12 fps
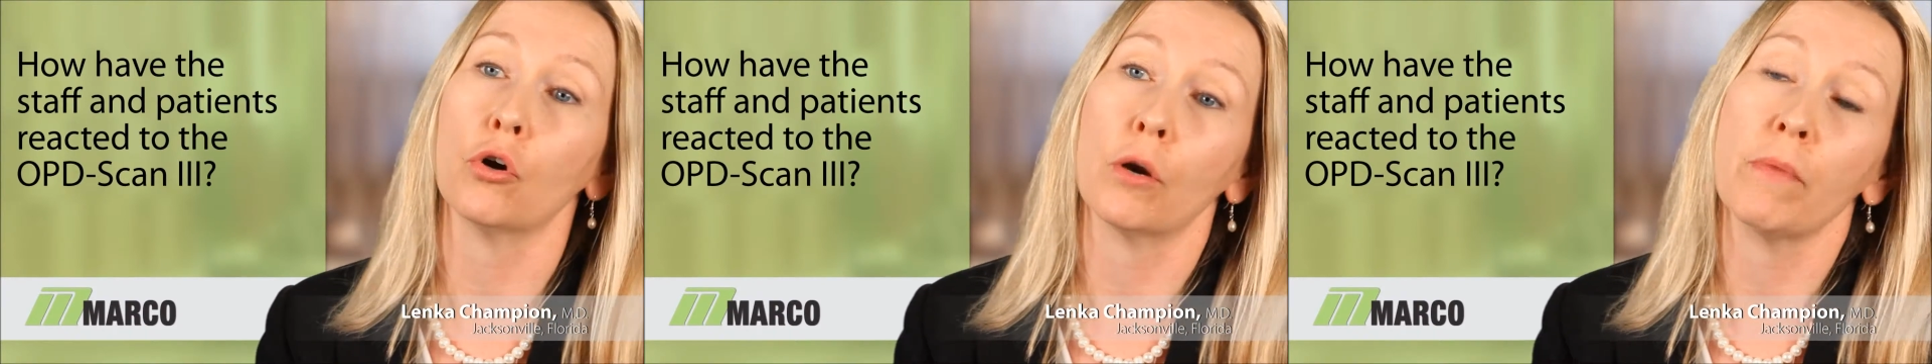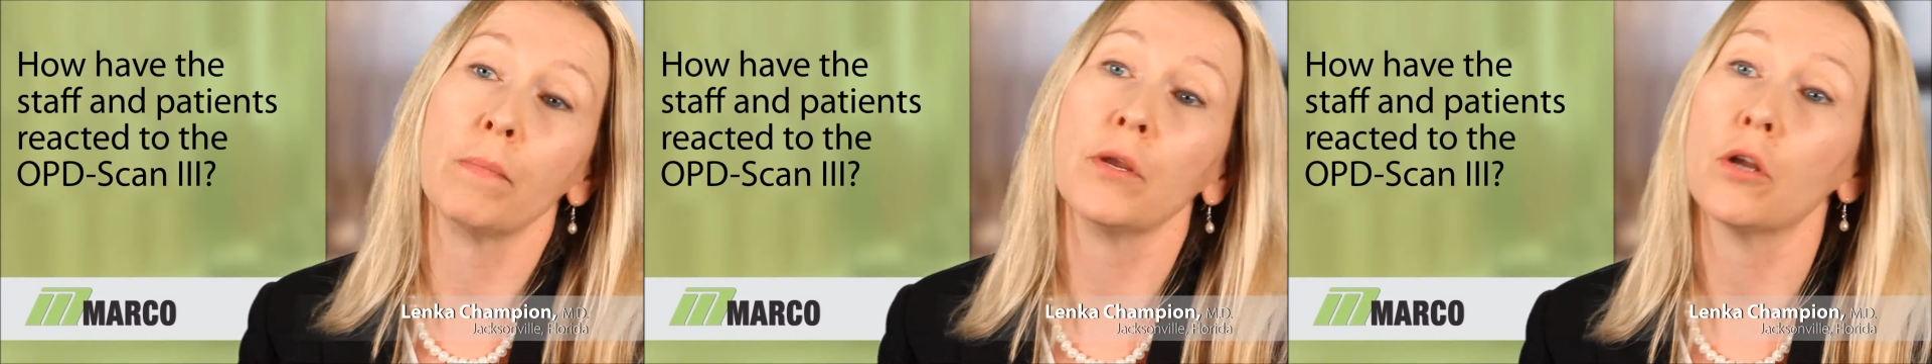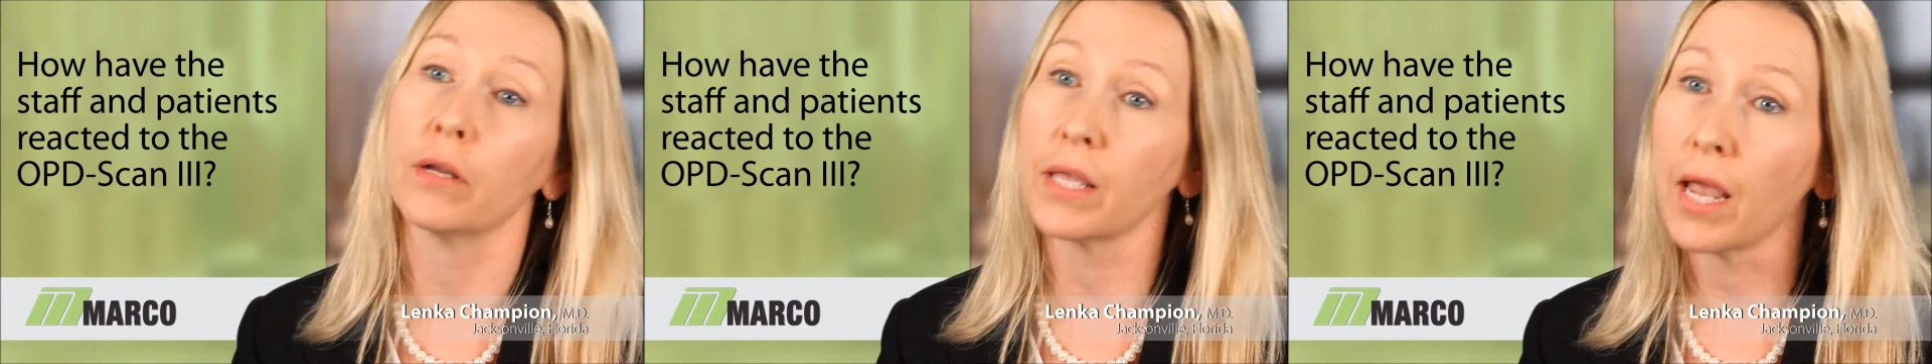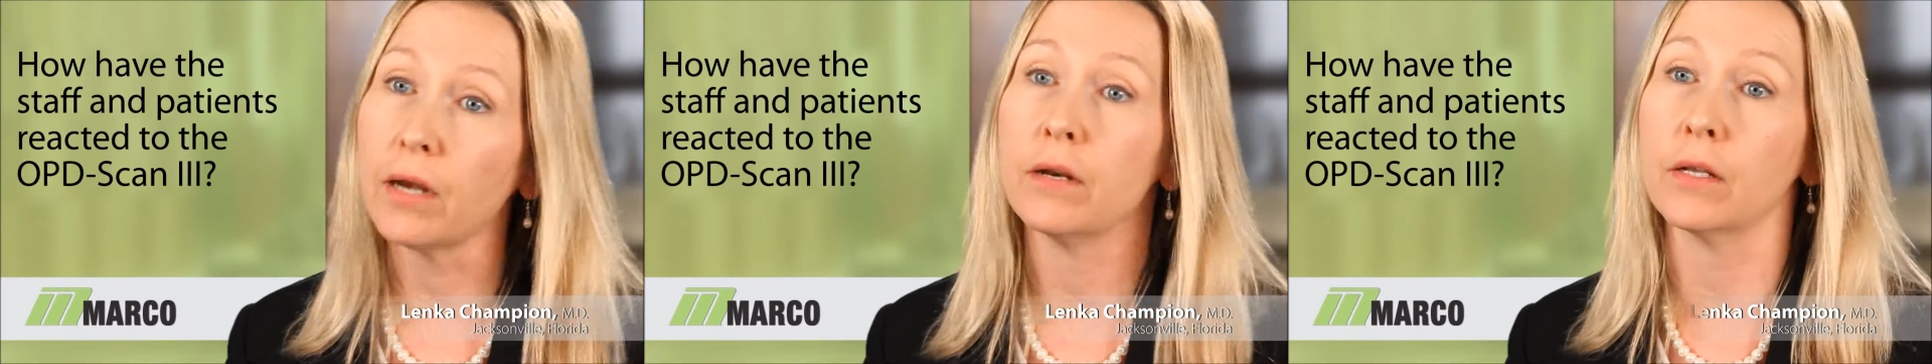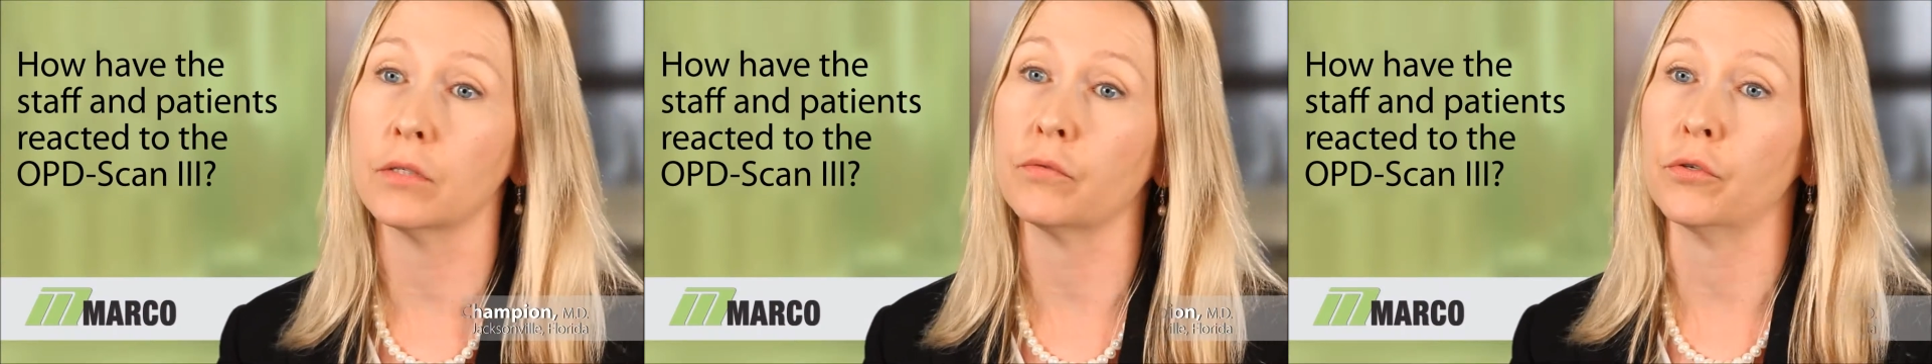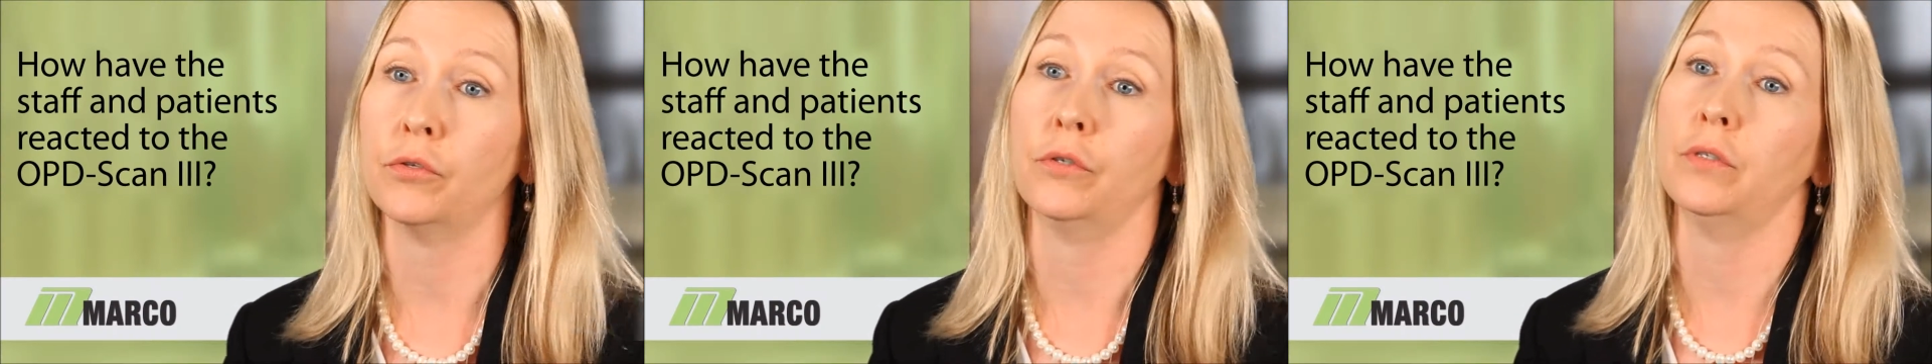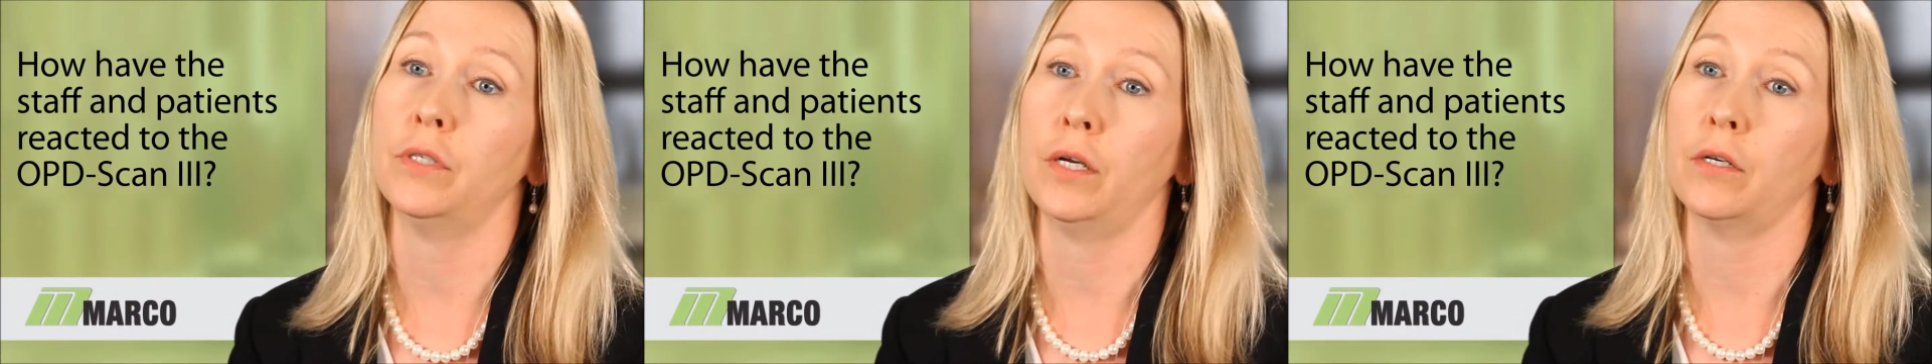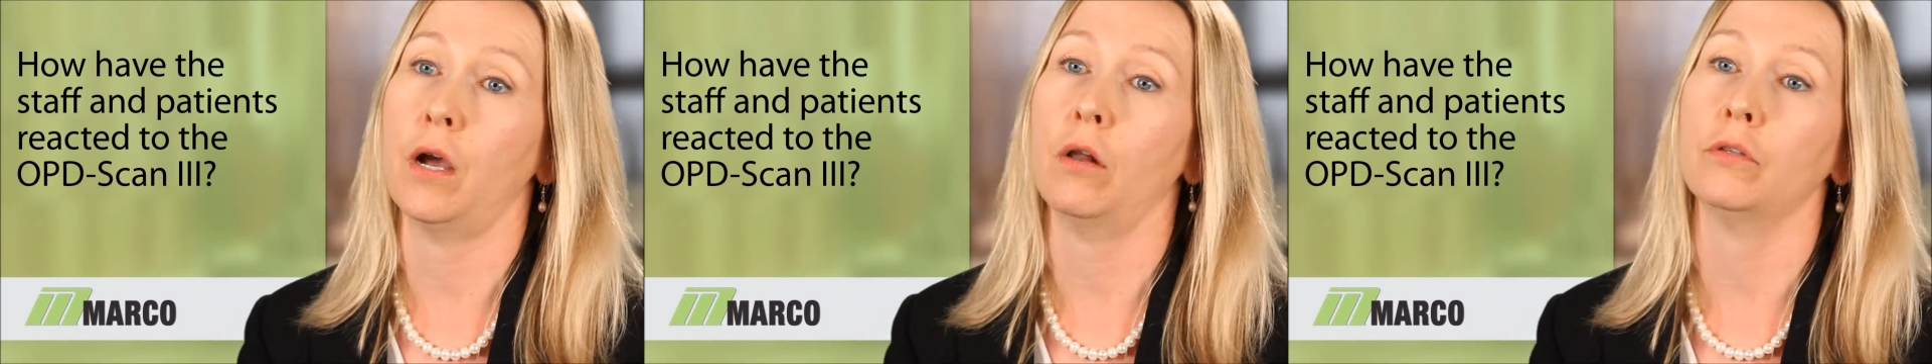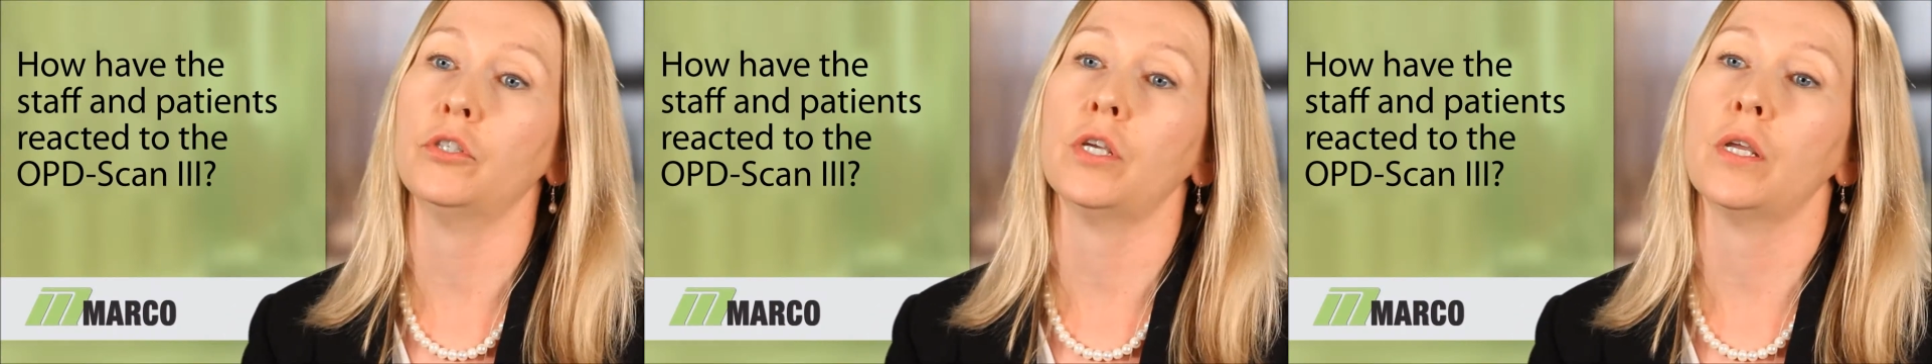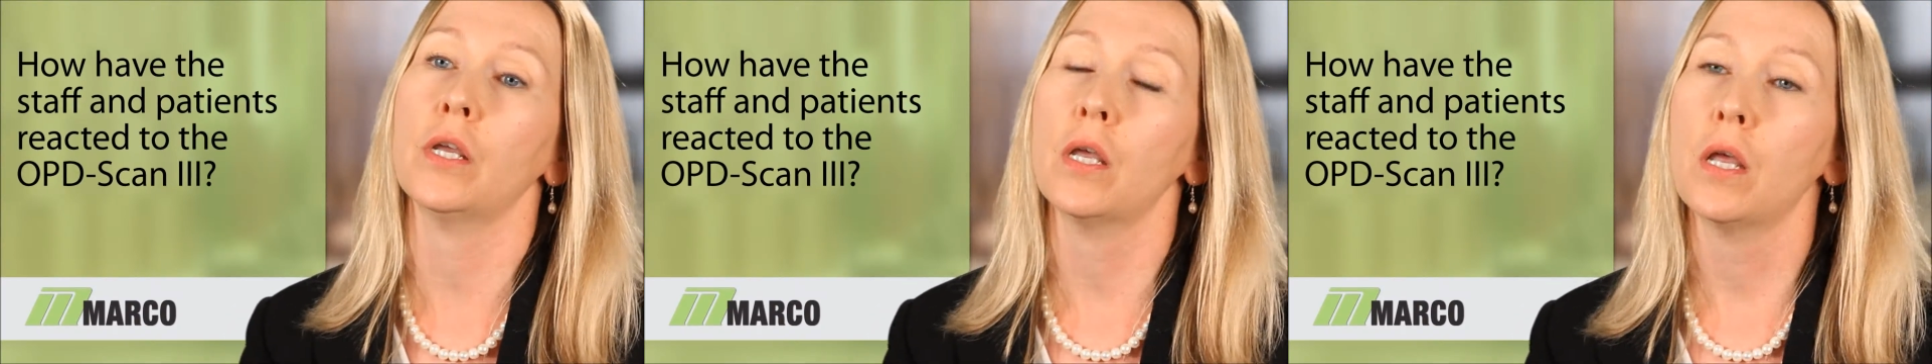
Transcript: or maybe not candidates for certain technology.